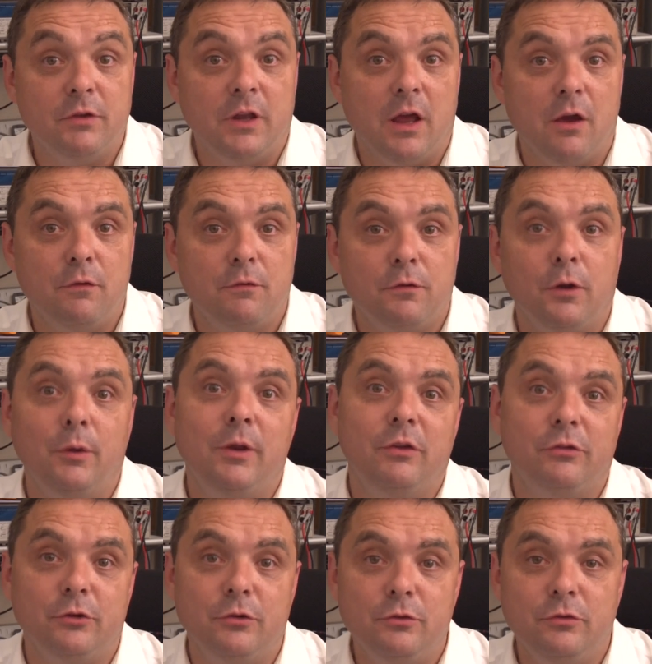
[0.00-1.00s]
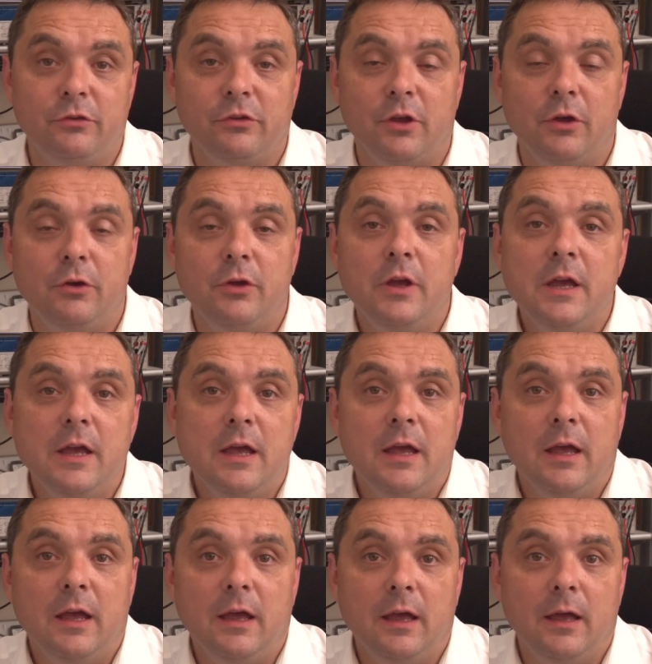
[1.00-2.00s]
a video following soon, so
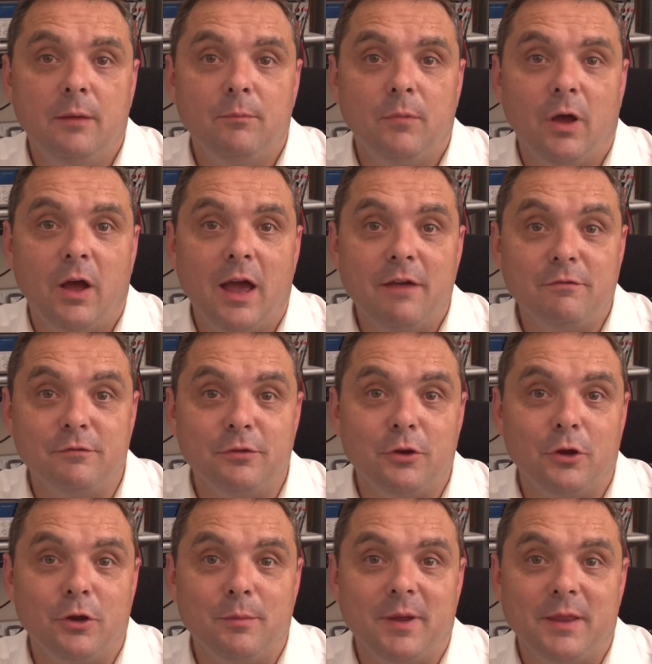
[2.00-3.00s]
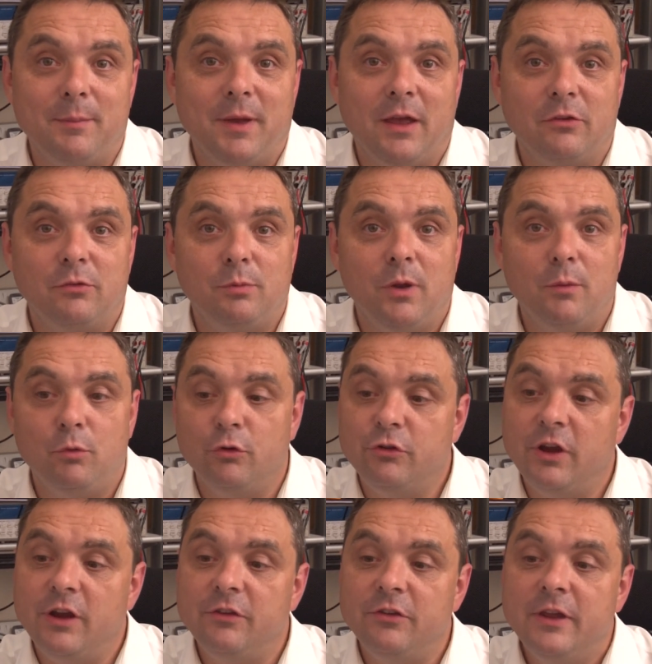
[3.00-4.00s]
I haven't forgotten about the power supply
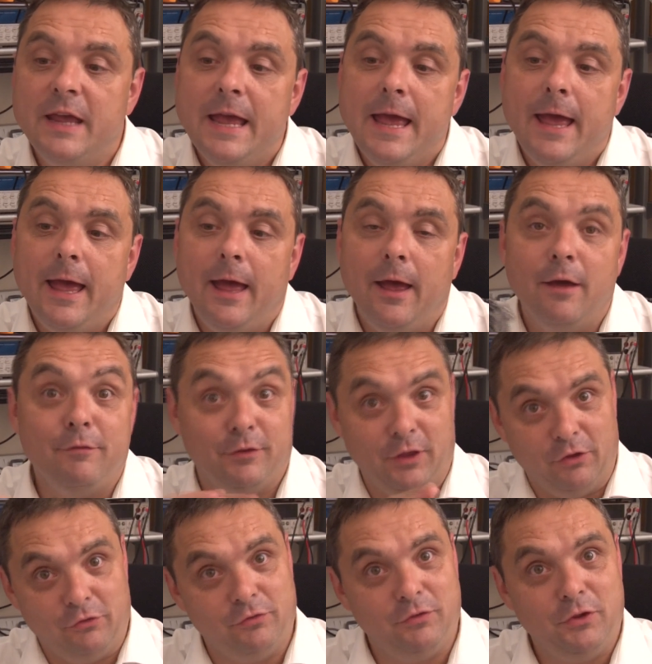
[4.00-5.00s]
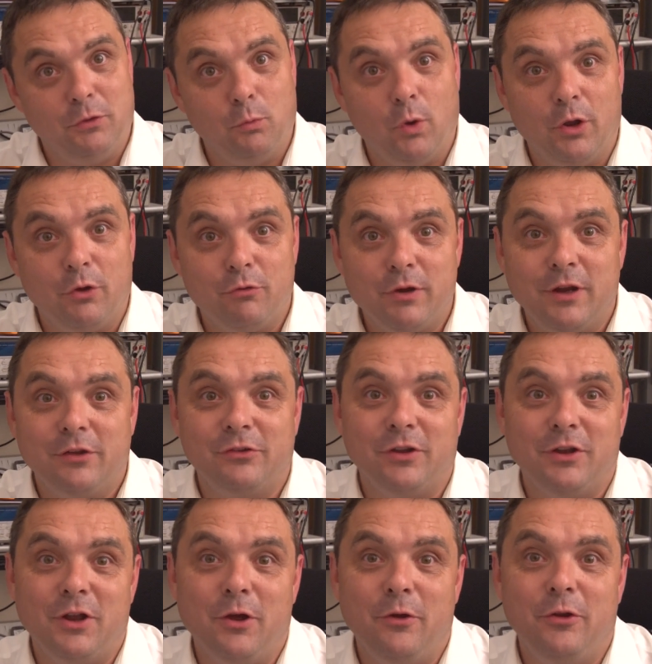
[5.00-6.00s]
project. For those of you that are wondering, because
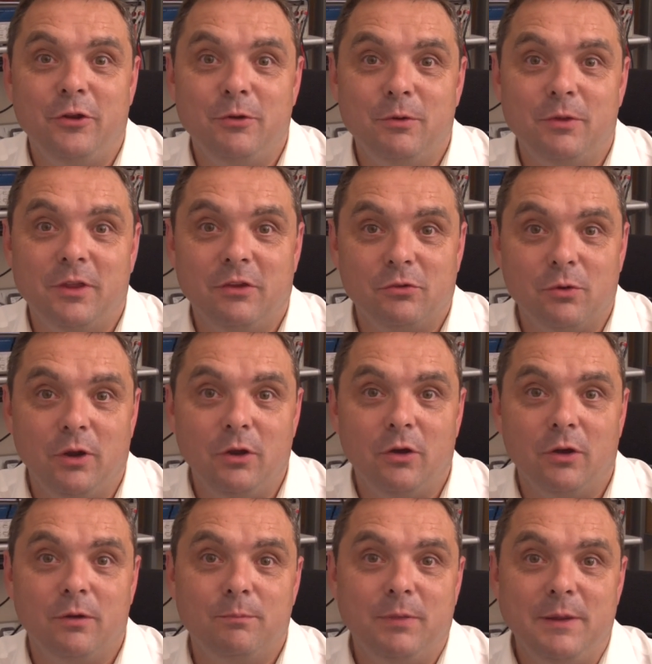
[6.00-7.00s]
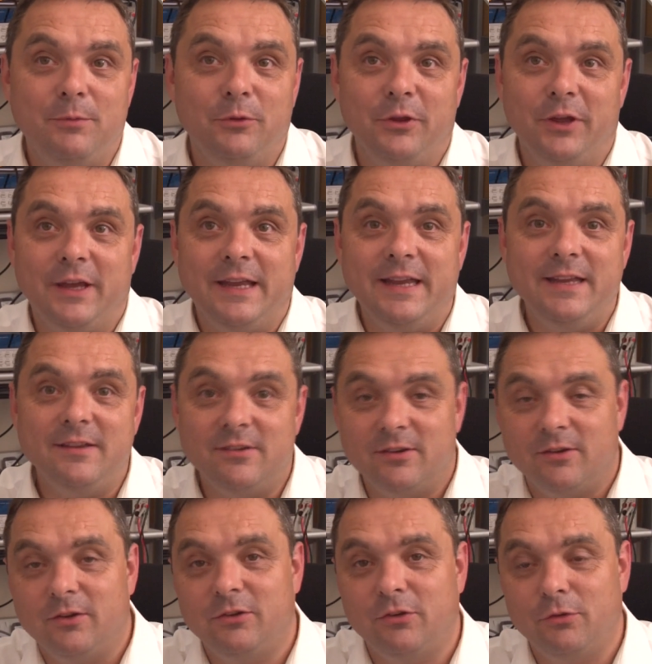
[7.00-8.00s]
I know there's quite a lot of people that are keen,
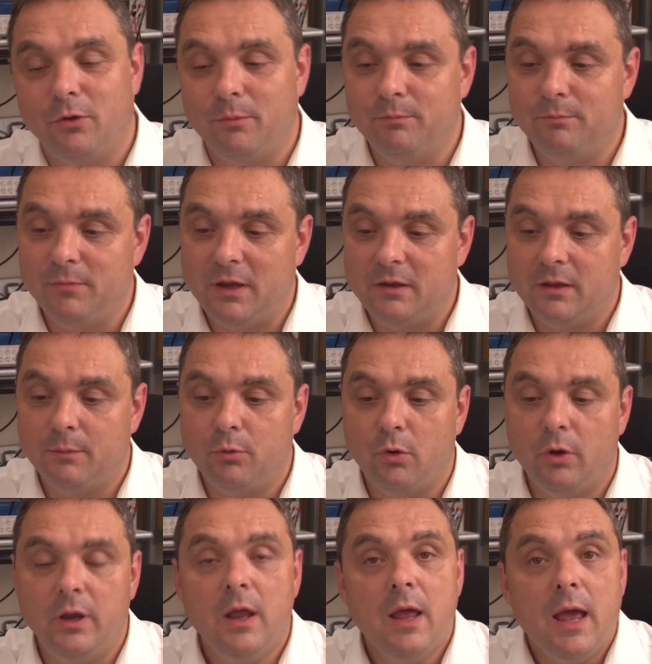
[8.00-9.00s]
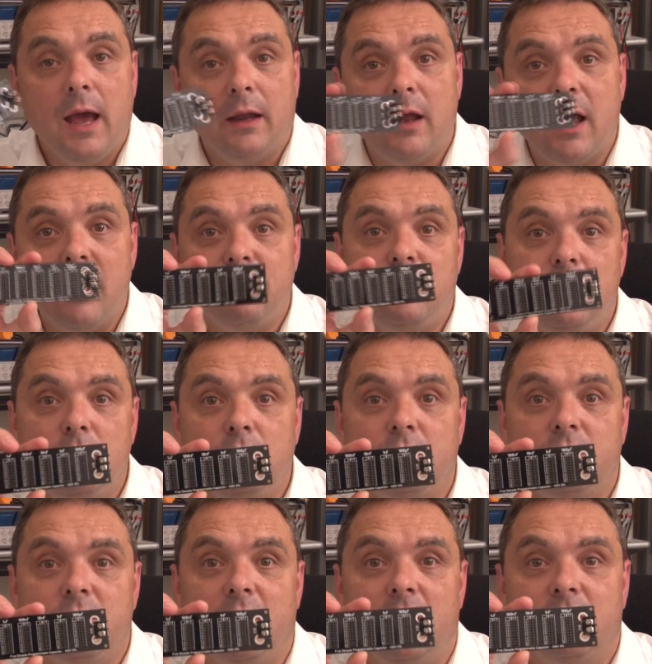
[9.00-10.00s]
so I just thought I'd make that point. And I have
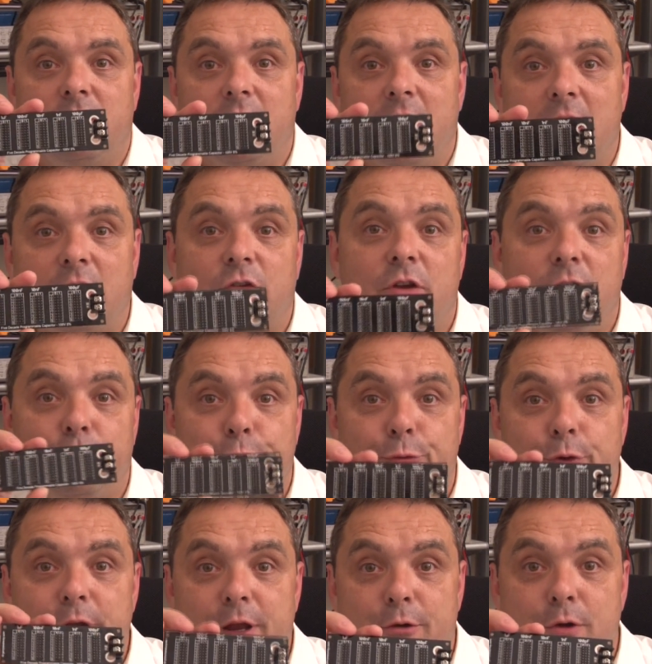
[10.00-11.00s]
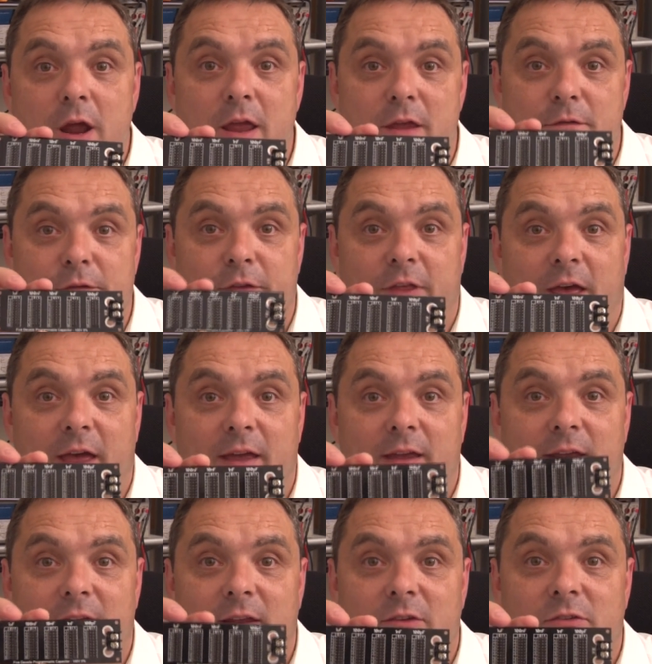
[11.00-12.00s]
used this, and actually it's really great for that.
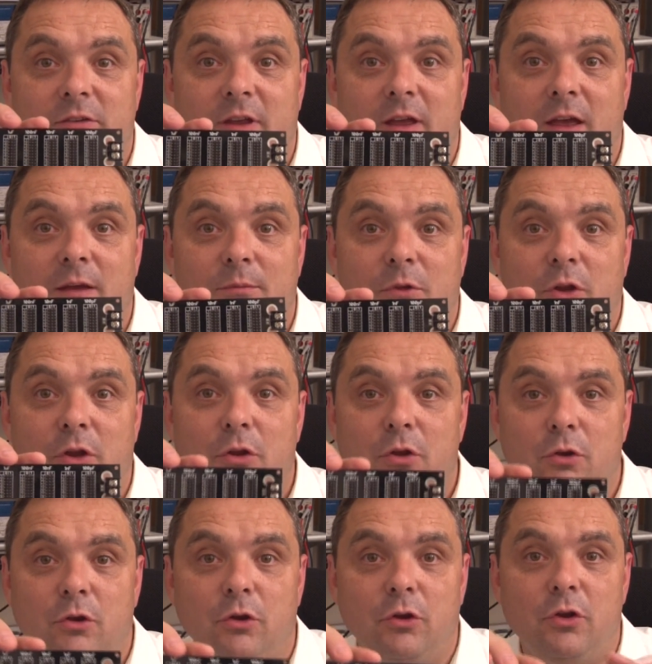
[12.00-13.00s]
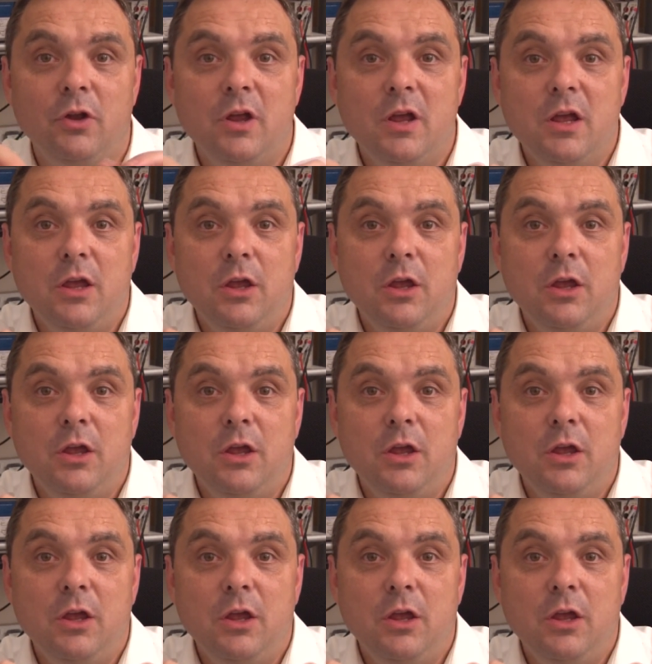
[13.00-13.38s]
It's you know, you can